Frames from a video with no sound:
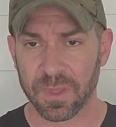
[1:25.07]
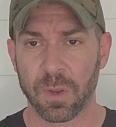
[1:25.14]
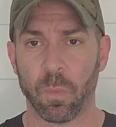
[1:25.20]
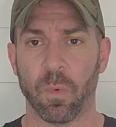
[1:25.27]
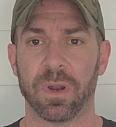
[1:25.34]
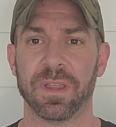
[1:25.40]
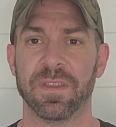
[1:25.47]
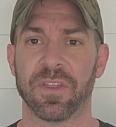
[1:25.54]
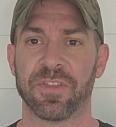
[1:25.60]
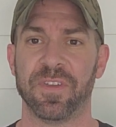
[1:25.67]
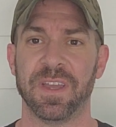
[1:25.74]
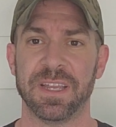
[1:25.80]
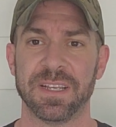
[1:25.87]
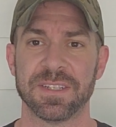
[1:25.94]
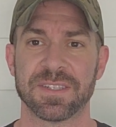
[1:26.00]
One of the
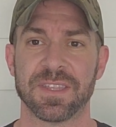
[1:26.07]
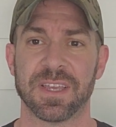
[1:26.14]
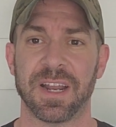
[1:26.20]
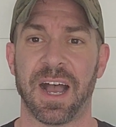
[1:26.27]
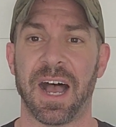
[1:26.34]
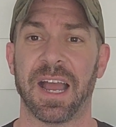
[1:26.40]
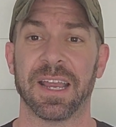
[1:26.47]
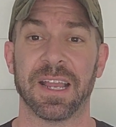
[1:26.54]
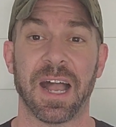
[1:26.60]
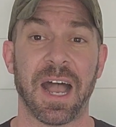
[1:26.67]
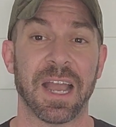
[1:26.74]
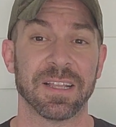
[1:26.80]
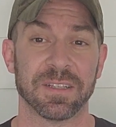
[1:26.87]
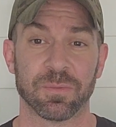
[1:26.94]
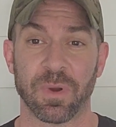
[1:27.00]
things that I
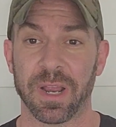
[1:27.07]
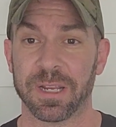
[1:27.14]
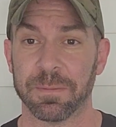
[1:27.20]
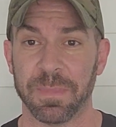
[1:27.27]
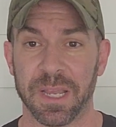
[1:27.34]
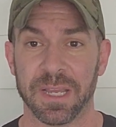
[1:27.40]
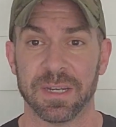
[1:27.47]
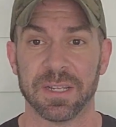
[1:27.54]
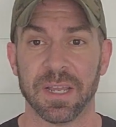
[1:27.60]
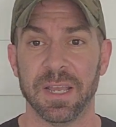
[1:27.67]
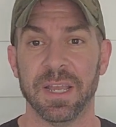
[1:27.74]
highly recommend